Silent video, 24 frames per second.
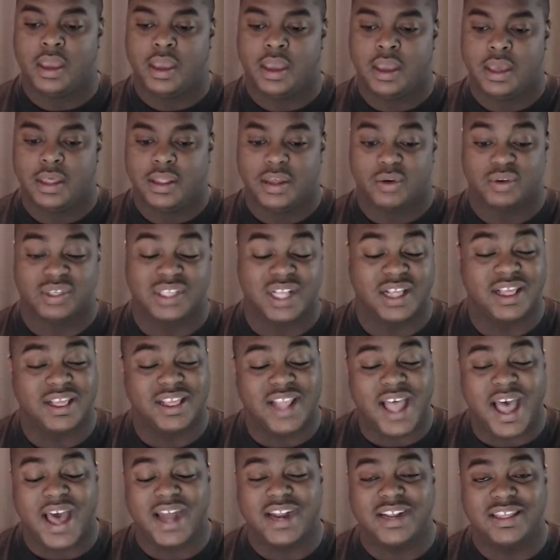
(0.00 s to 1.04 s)
There was a
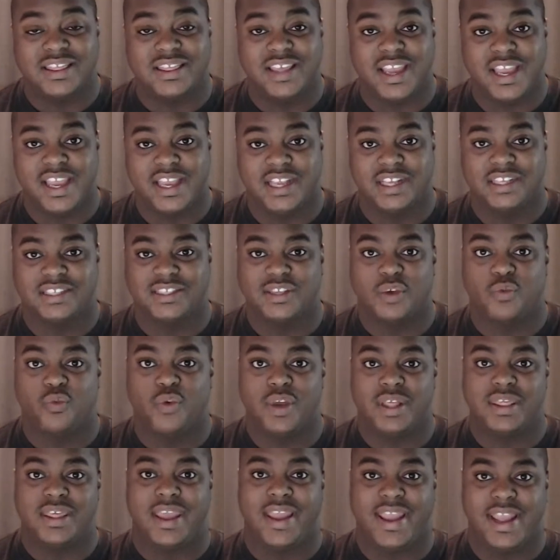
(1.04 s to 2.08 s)
lot of things
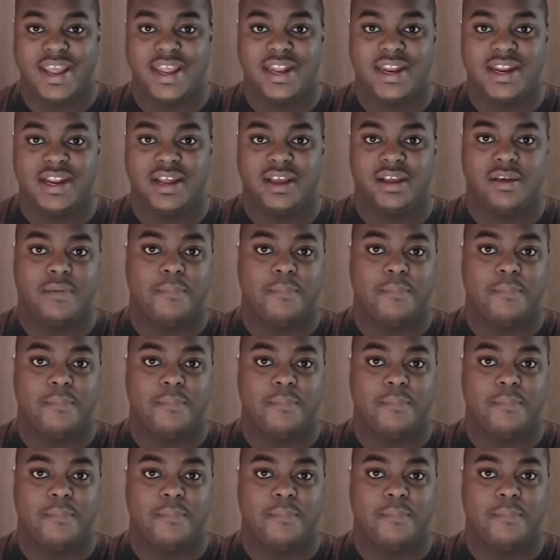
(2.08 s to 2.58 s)
within